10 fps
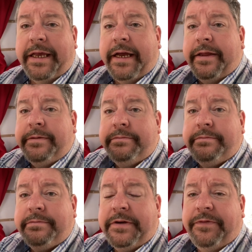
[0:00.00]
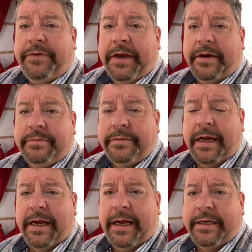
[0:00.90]
go then another video
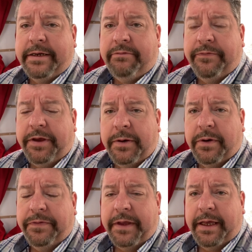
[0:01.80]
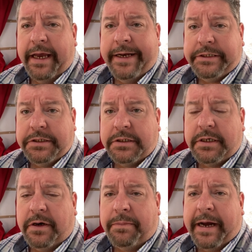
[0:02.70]
and a review on the
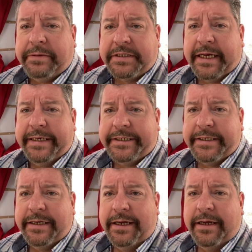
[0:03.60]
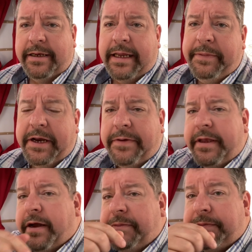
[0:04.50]
Enginstar power station let me know in the
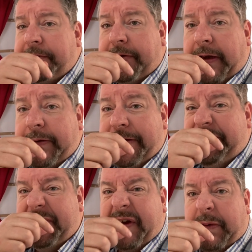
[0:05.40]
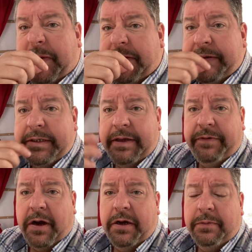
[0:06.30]
comments below if you've got one if
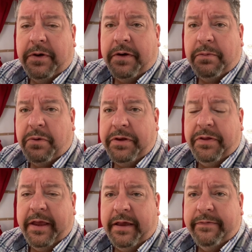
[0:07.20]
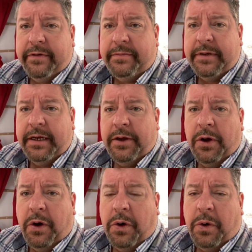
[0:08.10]
you own one what you think of them
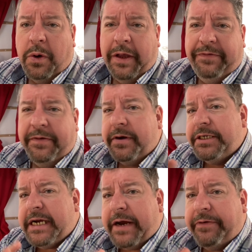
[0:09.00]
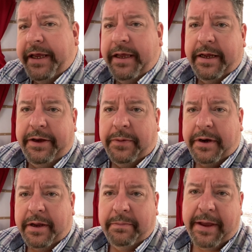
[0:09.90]
or if you've got a jackery and you want
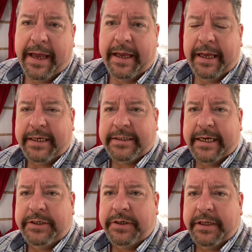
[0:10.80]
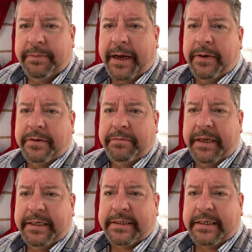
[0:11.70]
to compare etc then by all
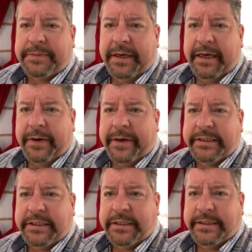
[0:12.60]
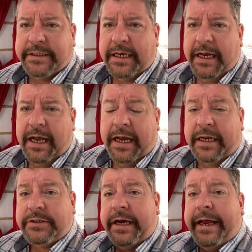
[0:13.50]
means ask me any questions and
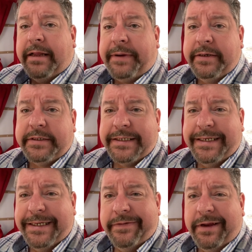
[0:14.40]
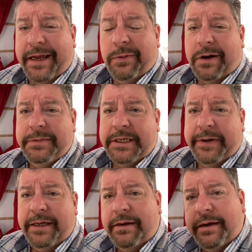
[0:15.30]
i'll try to help out if you like what i'm
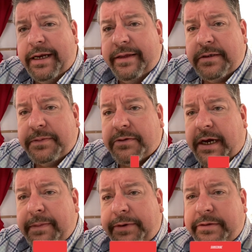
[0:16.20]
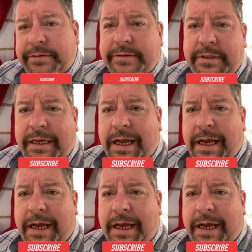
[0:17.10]
doing click the subscribe button